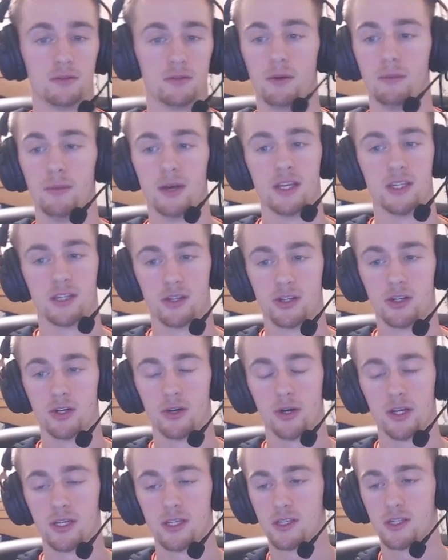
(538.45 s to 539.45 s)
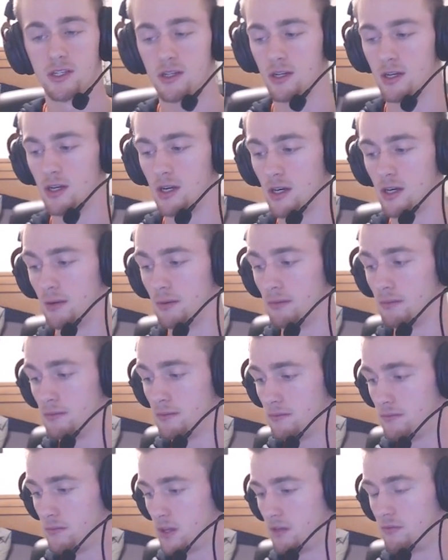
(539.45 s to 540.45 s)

amazing choice if you